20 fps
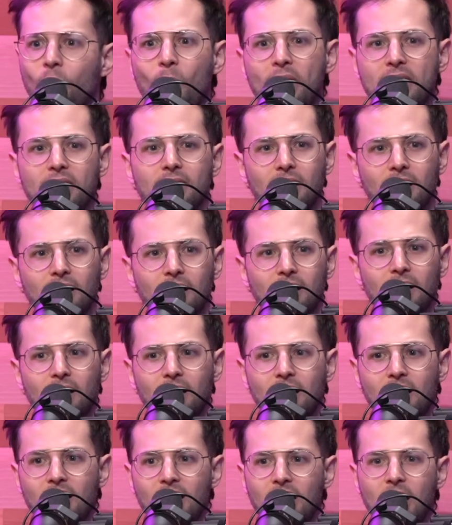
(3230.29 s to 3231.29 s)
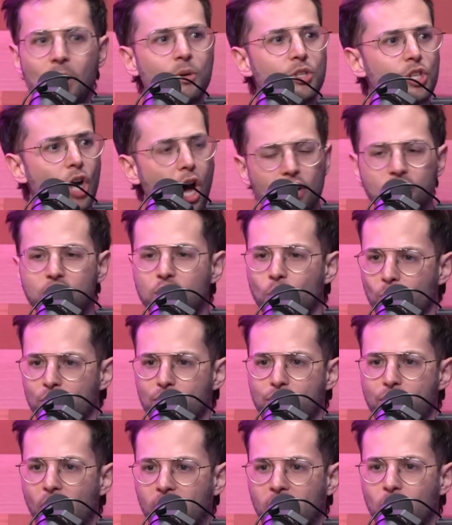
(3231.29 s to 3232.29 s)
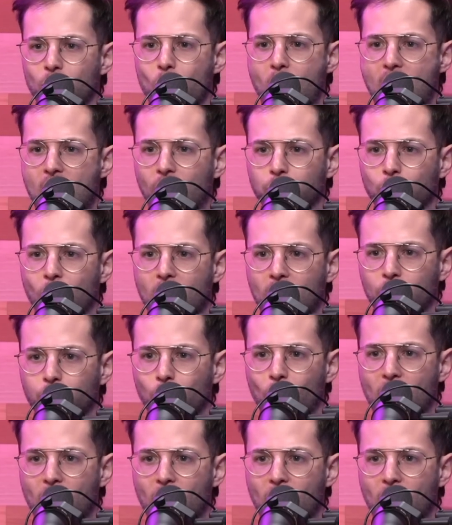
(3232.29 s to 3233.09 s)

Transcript: Wait, he was also in fucking Wild Wild